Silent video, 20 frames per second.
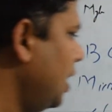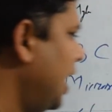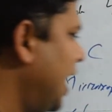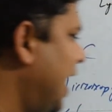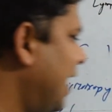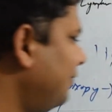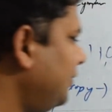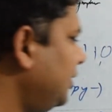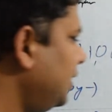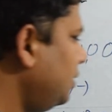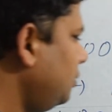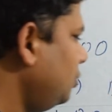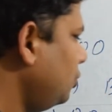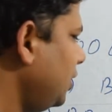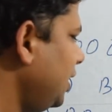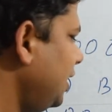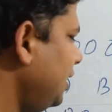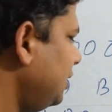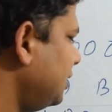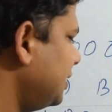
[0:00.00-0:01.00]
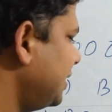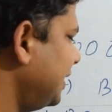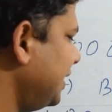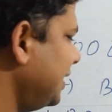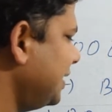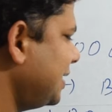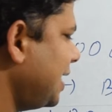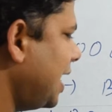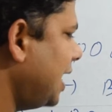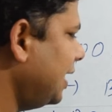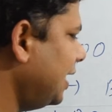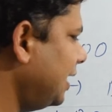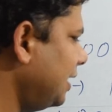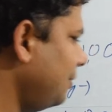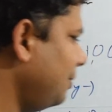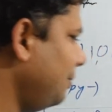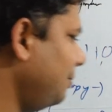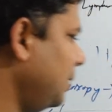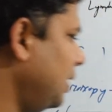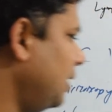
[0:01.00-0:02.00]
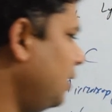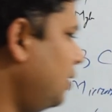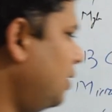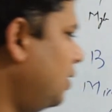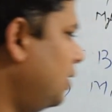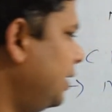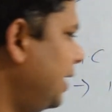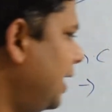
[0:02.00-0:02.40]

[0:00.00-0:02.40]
After doing CT scan and or